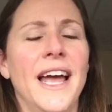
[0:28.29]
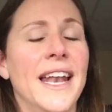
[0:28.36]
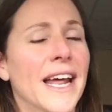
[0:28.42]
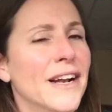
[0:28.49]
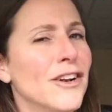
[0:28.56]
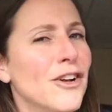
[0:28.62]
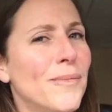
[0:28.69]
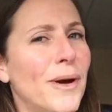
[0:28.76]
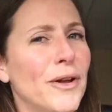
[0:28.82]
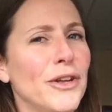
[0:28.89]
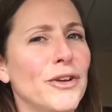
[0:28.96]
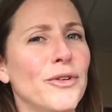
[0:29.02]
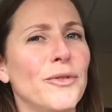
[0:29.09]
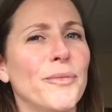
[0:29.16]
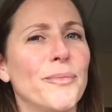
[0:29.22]
And I don't know
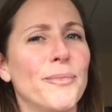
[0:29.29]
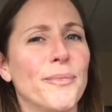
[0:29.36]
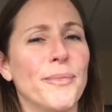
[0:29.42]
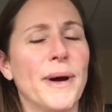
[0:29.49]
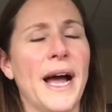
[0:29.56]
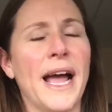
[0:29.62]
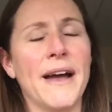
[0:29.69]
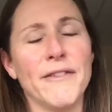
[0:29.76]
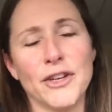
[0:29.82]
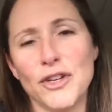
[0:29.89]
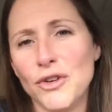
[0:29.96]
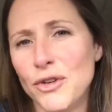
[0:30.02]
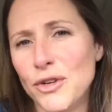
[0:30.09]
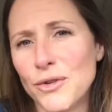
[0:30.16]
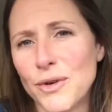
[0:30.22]
about you, I have a
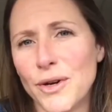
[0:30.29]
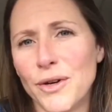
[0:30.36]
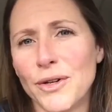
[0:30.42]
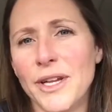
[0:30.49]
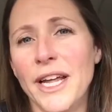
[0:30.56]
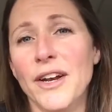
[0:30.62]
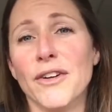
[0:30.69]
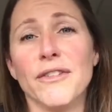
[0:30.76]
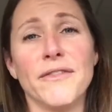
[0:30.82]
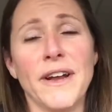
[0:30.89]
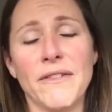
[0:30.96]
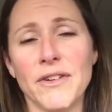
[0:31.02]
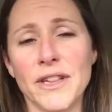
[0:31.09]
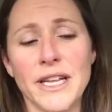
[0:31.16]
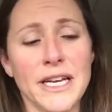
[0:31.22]
2-year-old and her
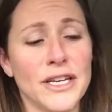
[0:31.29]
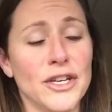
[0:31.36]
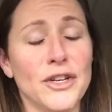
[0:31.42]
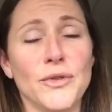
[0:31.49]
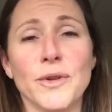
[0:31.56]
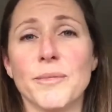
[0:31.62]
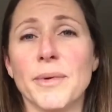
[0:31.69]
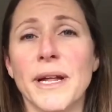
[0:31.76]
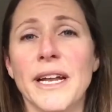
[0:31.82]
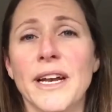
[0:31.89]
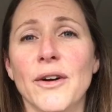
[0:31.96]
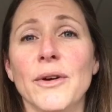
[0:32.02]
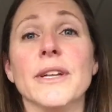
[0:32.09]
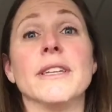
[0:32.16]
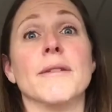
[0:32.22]
favorite thing to do with
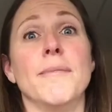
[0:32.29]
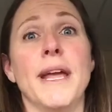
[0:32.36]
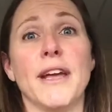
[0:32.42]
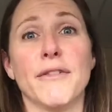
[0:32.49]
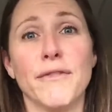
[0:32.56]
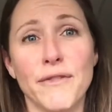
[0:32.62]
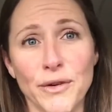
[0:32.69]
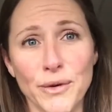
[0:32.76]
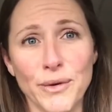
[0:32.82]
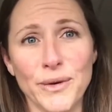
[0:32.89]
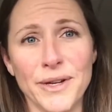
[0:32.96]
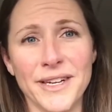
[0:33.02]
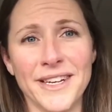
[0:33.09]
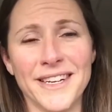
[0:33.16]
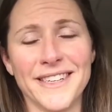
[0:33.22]
Play-Doh is to make food.
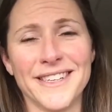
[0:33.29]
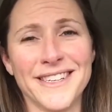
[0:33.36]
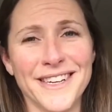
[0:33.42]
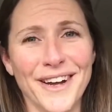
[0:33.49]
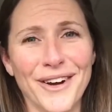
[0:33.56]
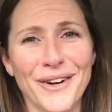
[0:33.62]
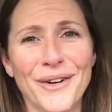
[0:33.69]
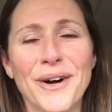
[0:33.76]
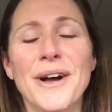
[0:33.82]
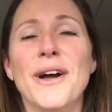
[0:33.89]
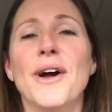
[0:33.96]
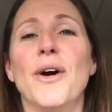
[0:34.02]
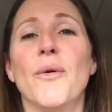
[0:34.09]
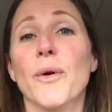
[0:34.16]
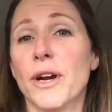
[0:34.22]
So
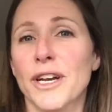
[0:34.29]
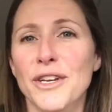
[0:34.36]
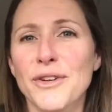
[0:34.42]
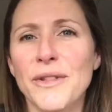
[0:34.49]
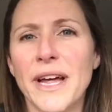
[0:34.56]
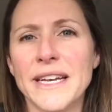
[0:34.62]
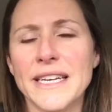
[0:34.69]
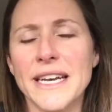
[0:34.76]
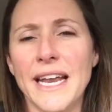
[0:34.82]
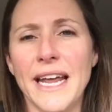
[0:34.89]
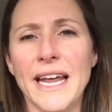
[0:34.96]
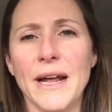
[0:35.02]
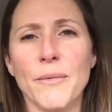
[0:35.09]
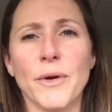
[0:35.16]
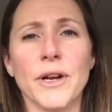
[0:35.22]
we're going to do that
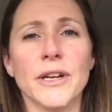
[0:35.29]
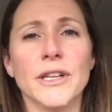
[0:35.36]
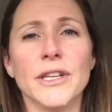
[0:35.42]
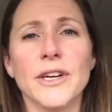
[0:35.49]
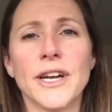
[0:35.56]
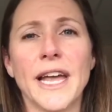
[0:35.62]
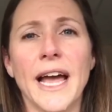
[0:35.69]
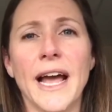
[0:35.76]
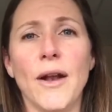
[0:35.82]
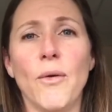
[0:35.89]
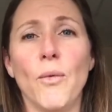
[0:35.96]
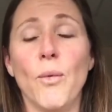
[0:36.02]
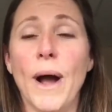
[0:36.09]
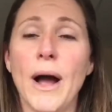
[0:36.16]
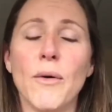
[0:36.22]
today, and we're going to look at,
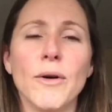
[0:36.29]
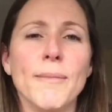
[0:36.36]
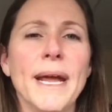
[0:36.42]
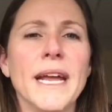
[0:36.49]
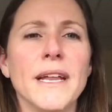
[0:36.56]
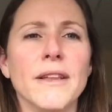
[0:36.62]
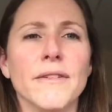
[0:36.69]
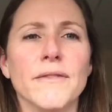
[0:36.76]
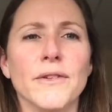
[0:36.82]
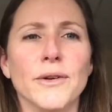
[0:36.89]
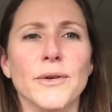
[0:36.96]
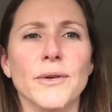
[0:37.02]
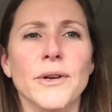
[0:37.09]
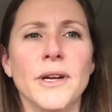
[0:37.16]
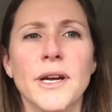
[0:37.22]
while we're making the
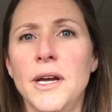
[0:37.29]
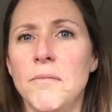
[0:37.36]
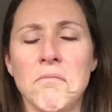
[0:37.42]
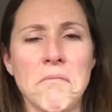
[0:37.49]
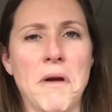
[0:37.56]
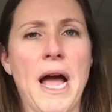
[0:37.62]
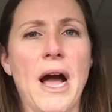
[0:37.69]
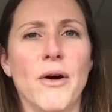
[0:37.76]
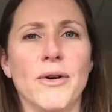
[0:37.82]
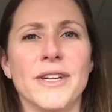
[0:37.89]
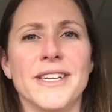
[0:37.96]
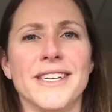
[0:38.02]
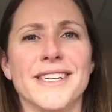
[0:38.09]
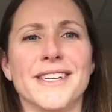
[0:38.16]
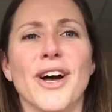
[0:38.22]
food, how
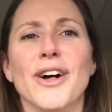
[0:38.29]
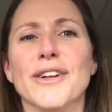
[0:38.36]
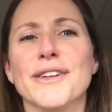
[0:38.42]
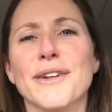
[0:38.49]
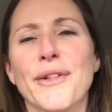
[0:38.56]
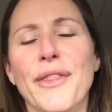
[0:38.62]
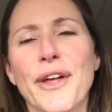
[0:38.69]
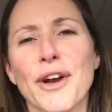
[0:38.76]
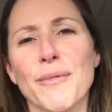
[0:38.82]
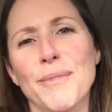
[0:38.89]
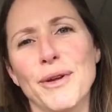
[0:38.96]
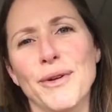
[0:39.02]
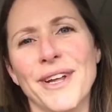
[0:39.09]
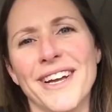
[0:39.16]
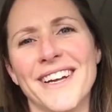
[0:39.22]
is this also
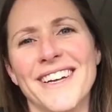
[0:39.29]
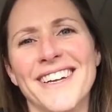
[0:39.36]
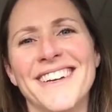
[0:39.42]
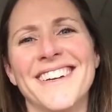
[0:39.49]
therapeutic?